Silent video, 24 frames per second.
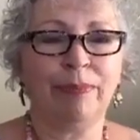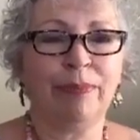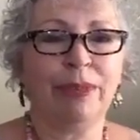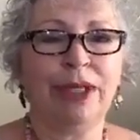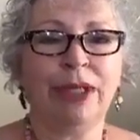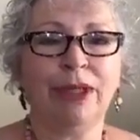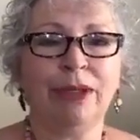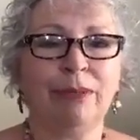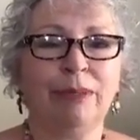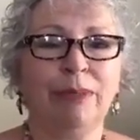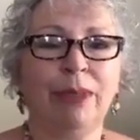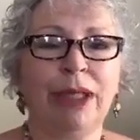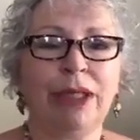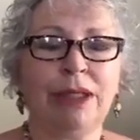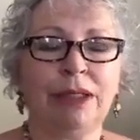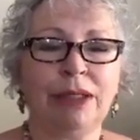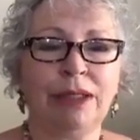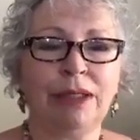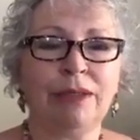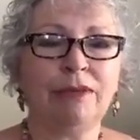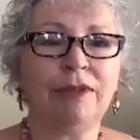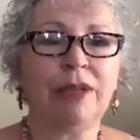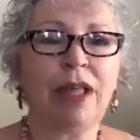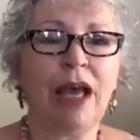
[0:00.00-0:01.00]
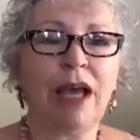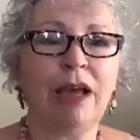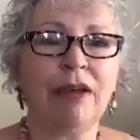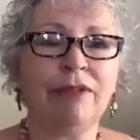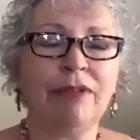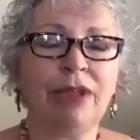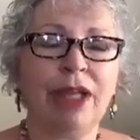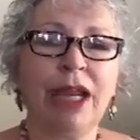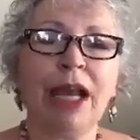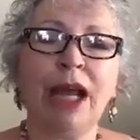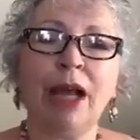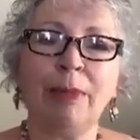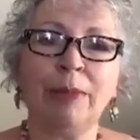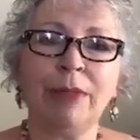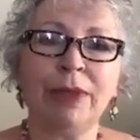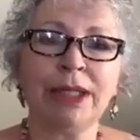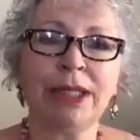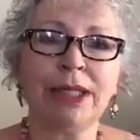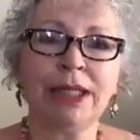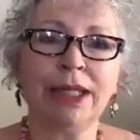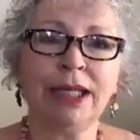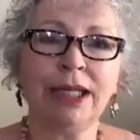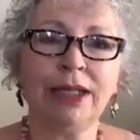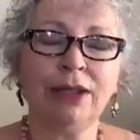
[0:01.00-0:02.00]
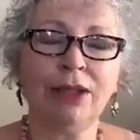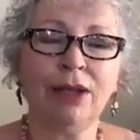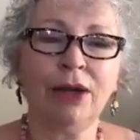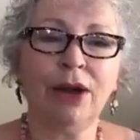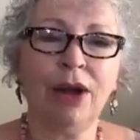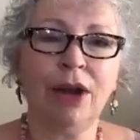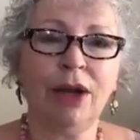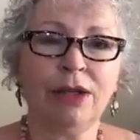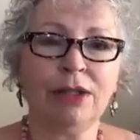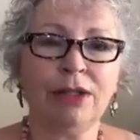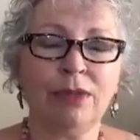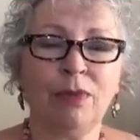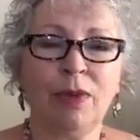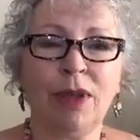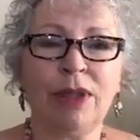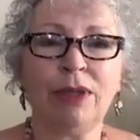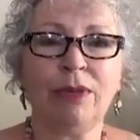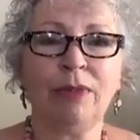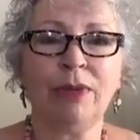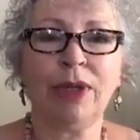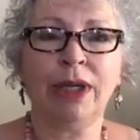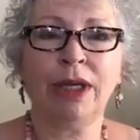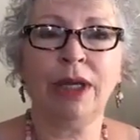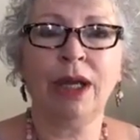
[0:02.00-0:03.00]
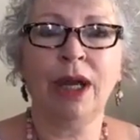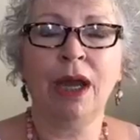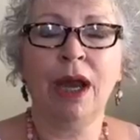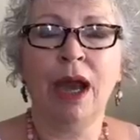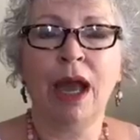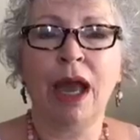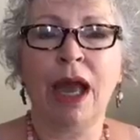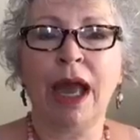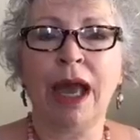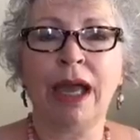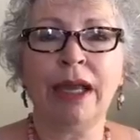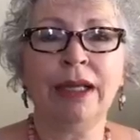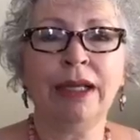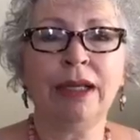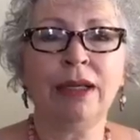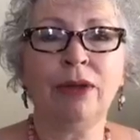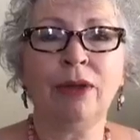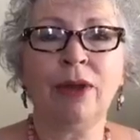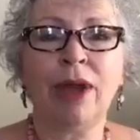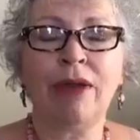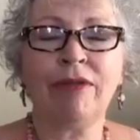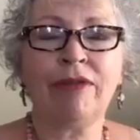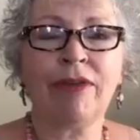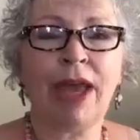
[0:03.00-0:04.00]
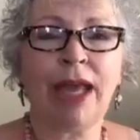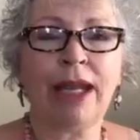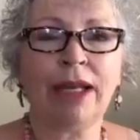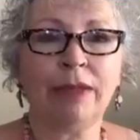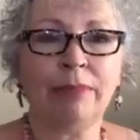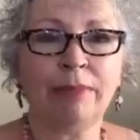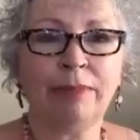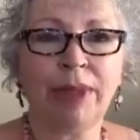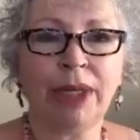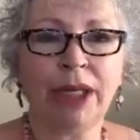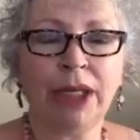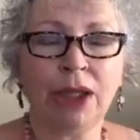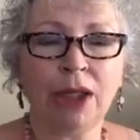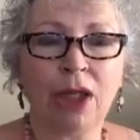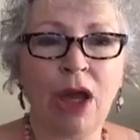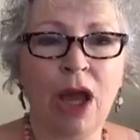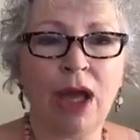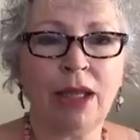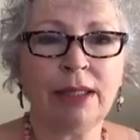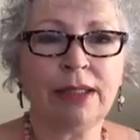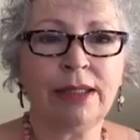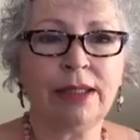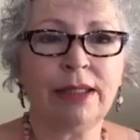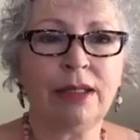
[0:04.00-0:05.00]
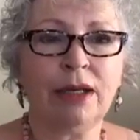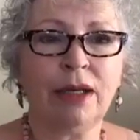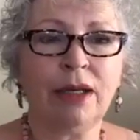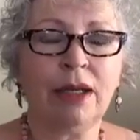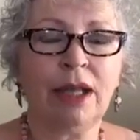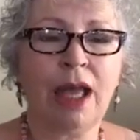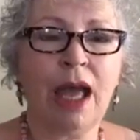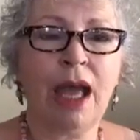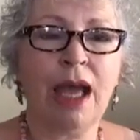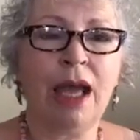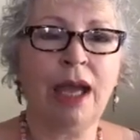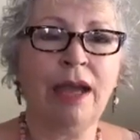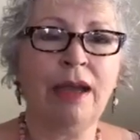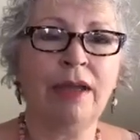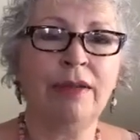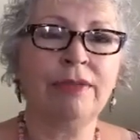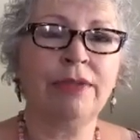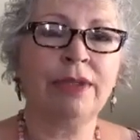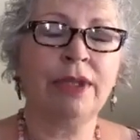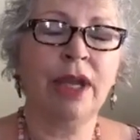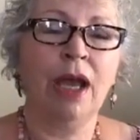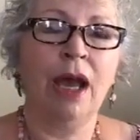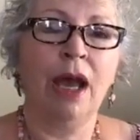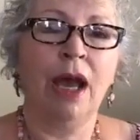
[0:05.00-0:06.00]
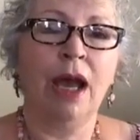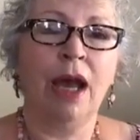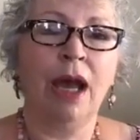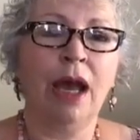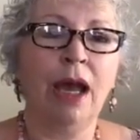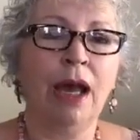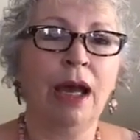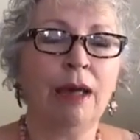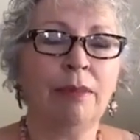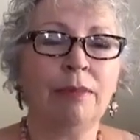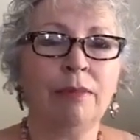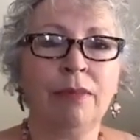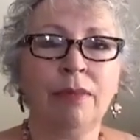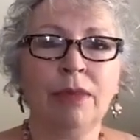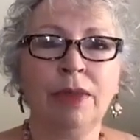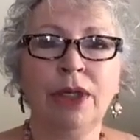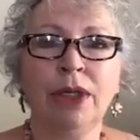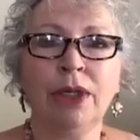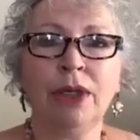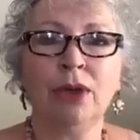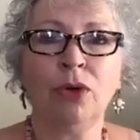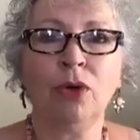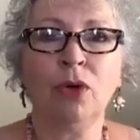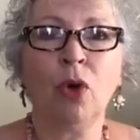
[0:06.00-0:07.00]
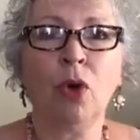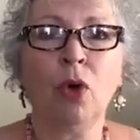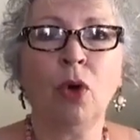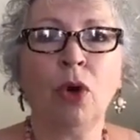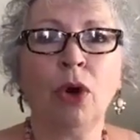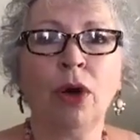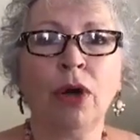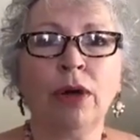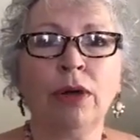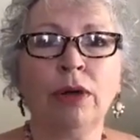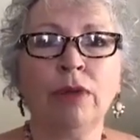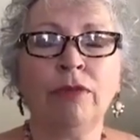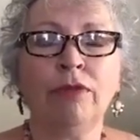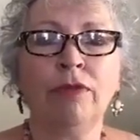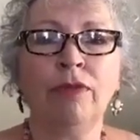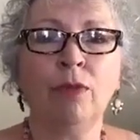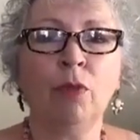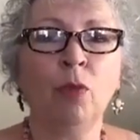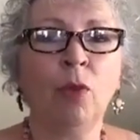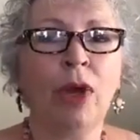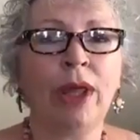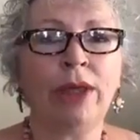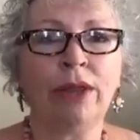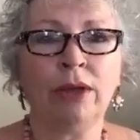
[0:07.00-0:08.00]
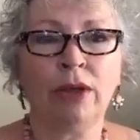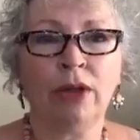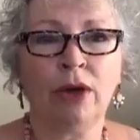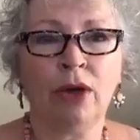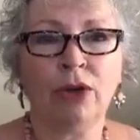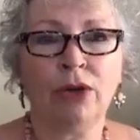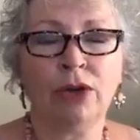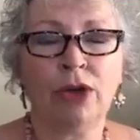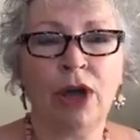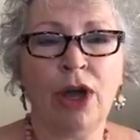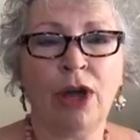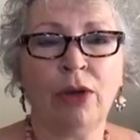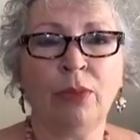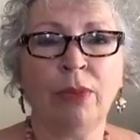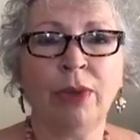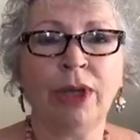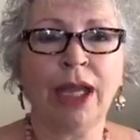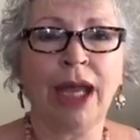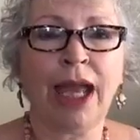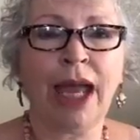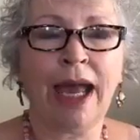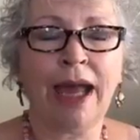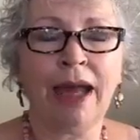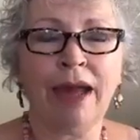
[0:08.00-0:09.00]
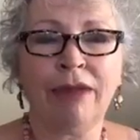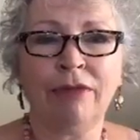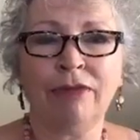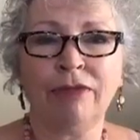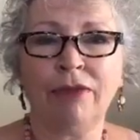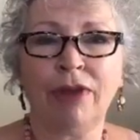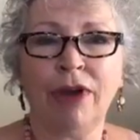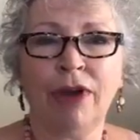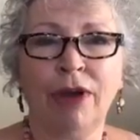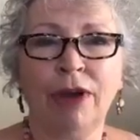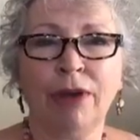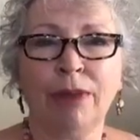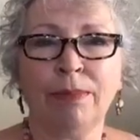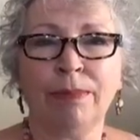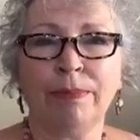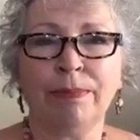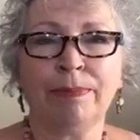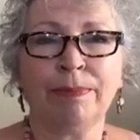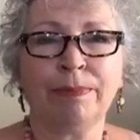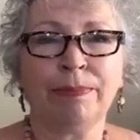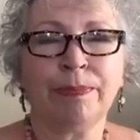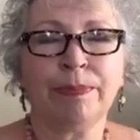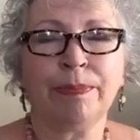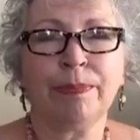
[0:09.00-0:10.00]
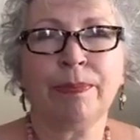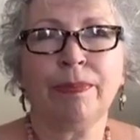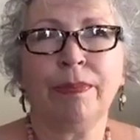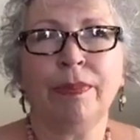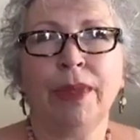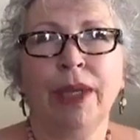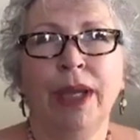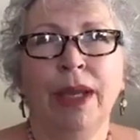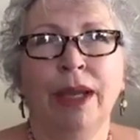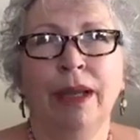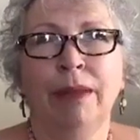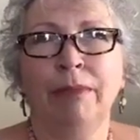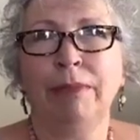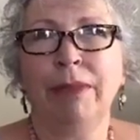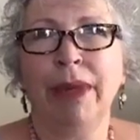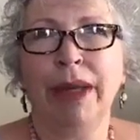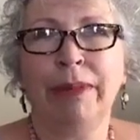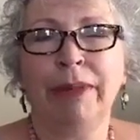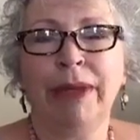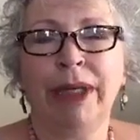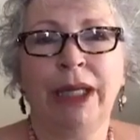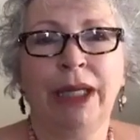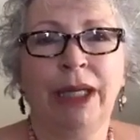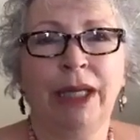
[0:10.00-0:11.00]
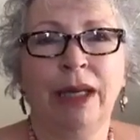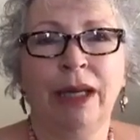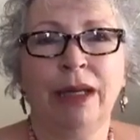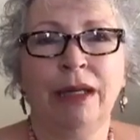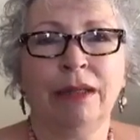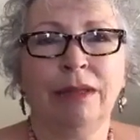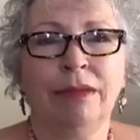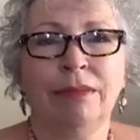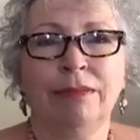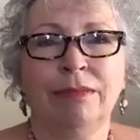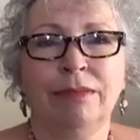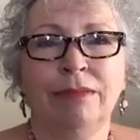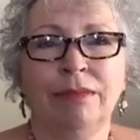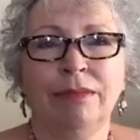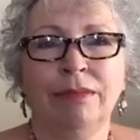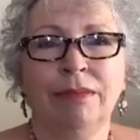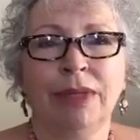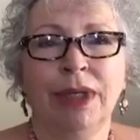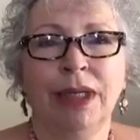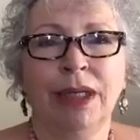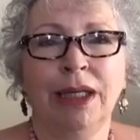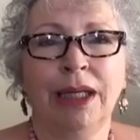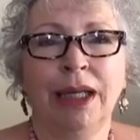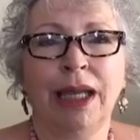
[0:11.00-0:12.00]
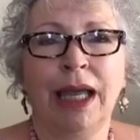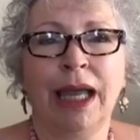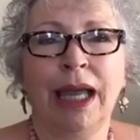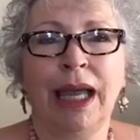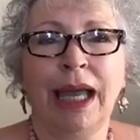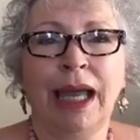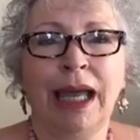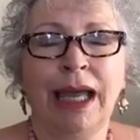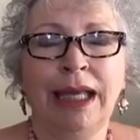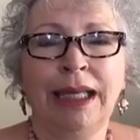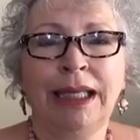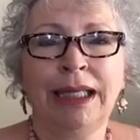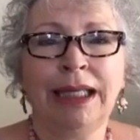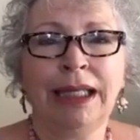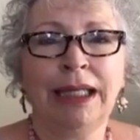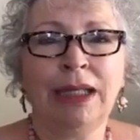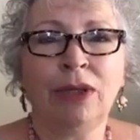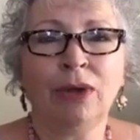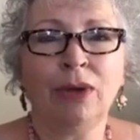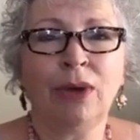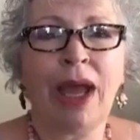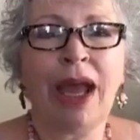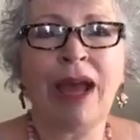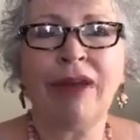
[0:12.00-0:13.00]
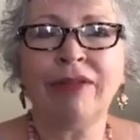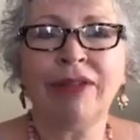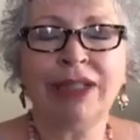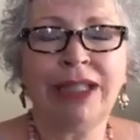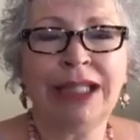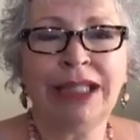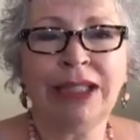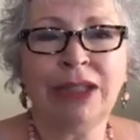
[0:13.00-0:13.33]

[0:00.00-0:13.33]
you know, bundles of love that help us to heal our hearts. Whether we, you know, have had a big loss in our lives, you know, or whether or not we have maybe, you know, have an